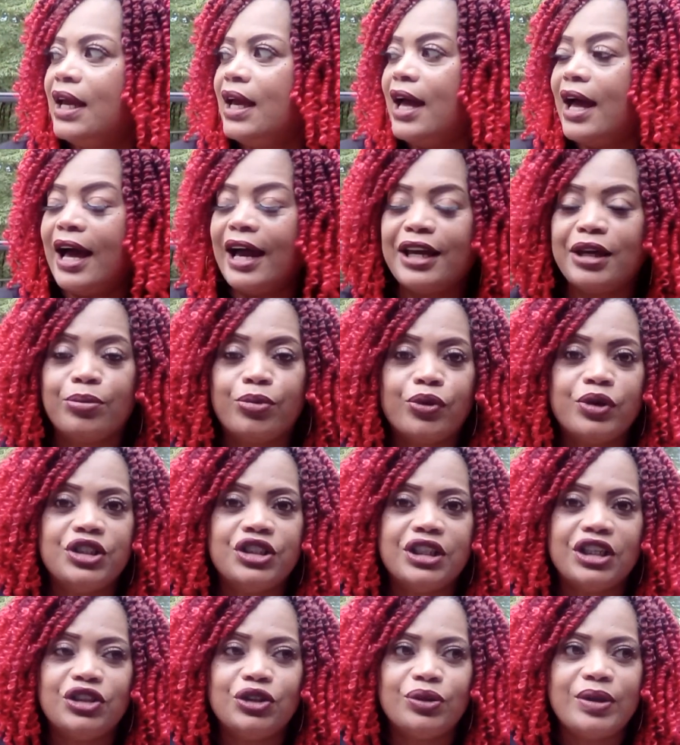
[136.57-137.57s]
I
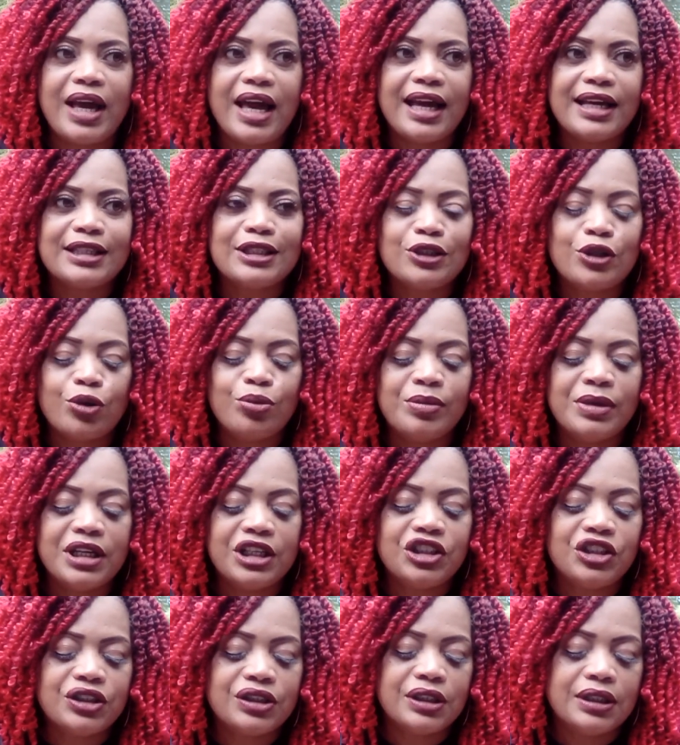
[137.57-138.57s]
appreciate you guys so
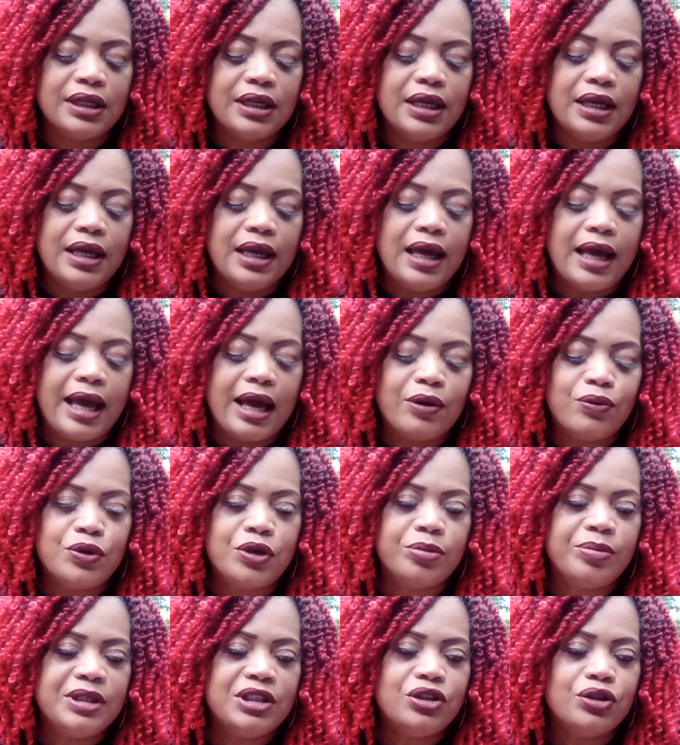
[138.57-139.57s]
much. I
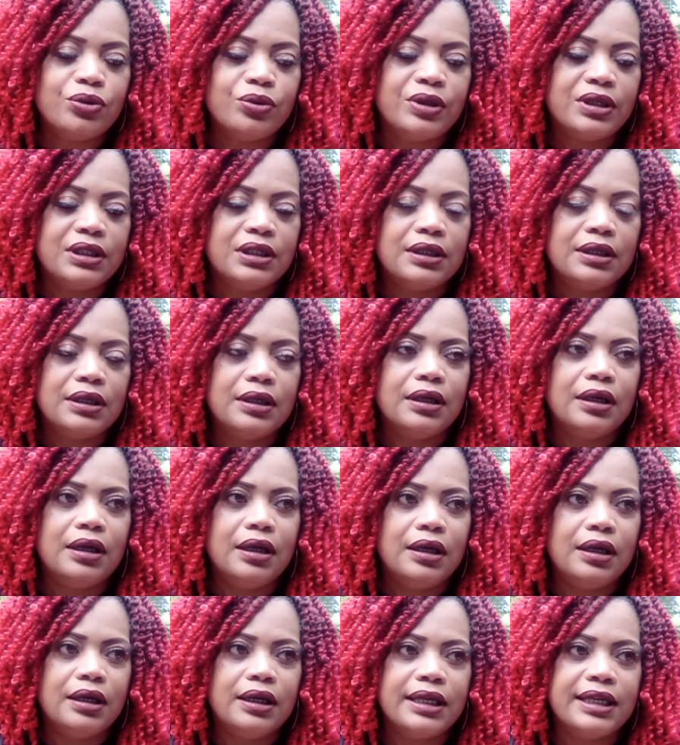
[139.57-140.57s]
will be doing
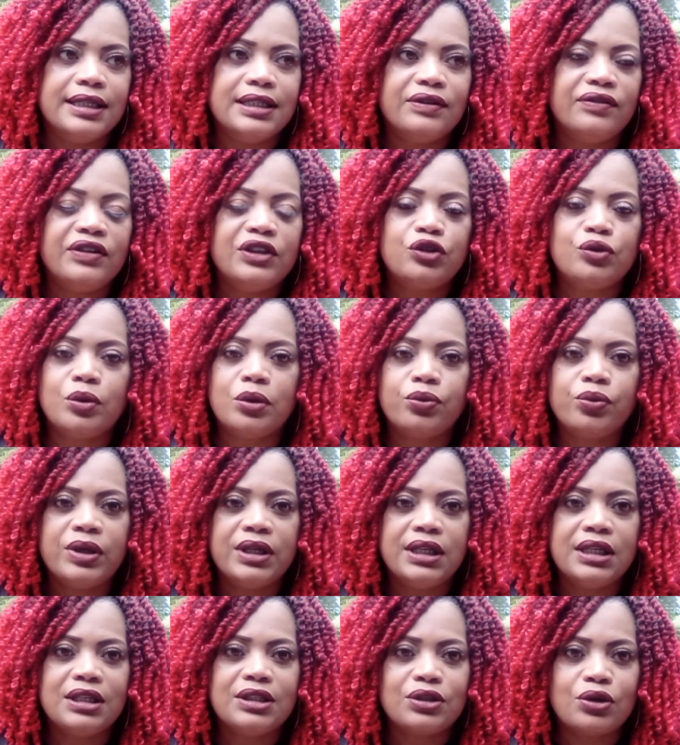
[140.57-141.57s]
uh, individual
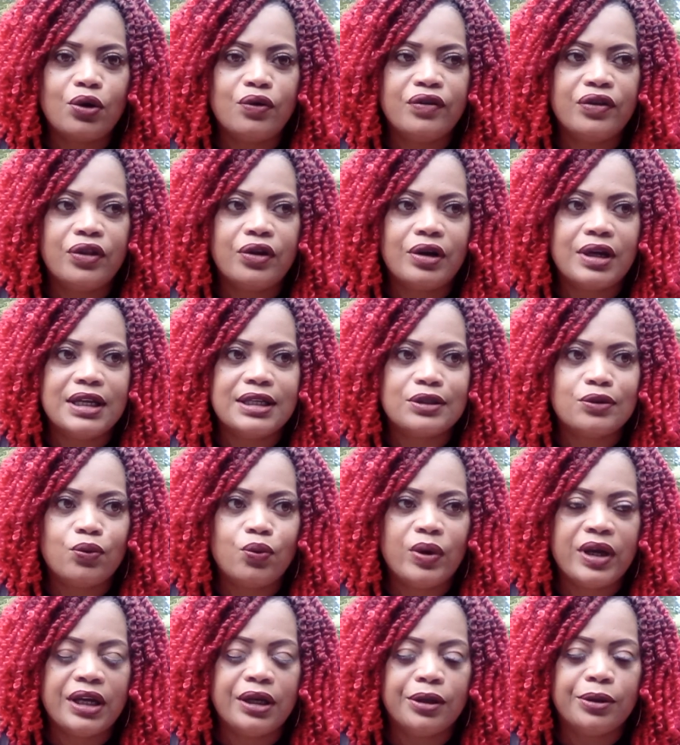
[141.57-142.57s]
readings over there as
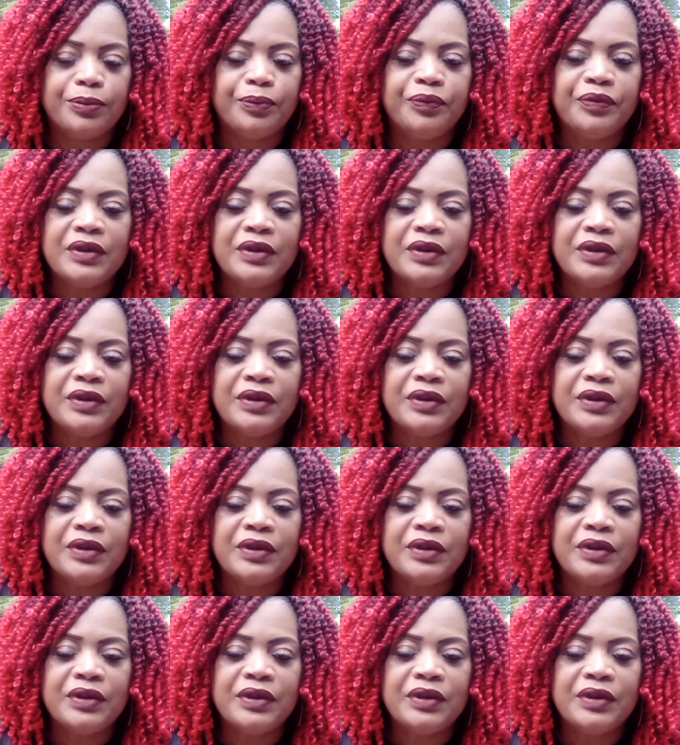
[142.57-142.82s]
well.